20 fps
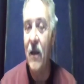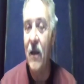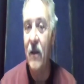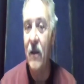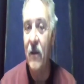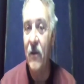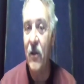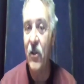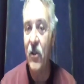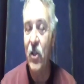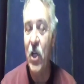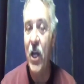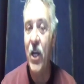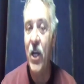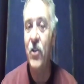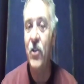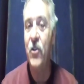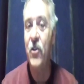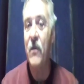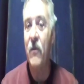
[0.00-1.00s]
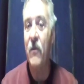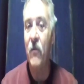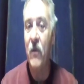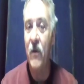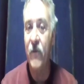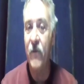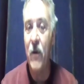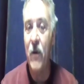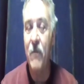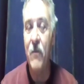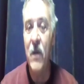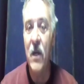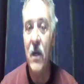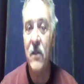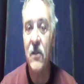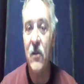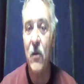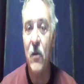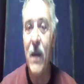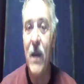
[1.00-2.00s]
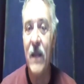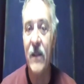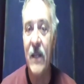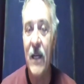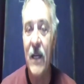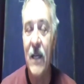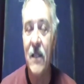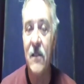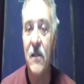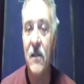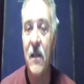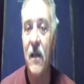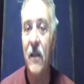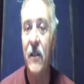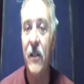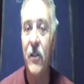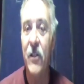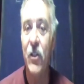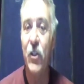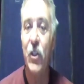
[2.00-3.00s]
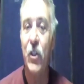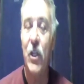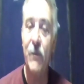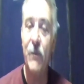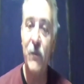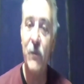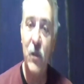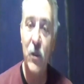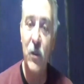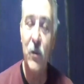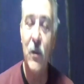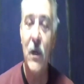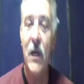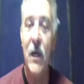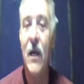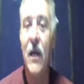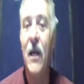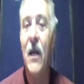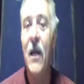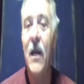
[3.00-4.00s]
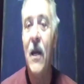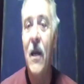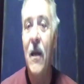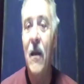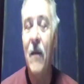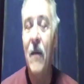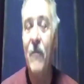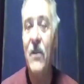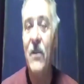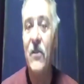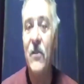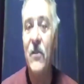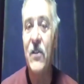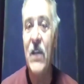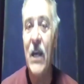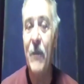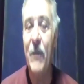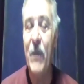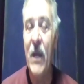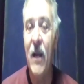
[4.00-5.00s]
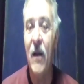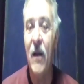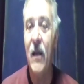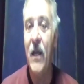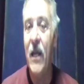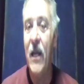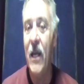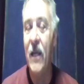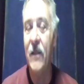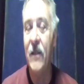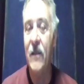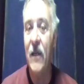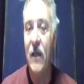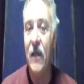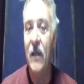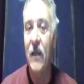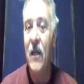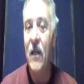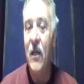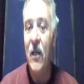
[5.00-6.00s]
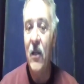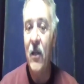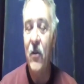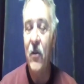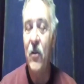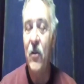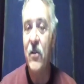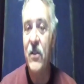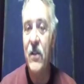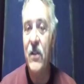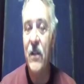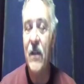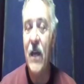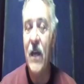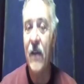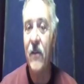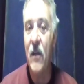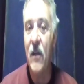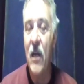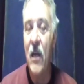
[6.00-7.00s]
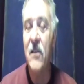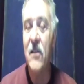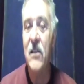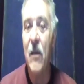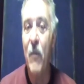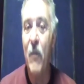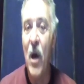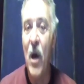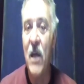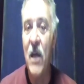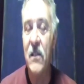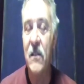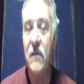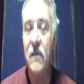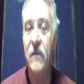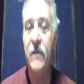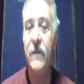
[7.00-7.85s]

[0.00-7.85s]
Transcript: change with Bertrand's leadership to Mr. St. Pierre, and you see that there is a positive?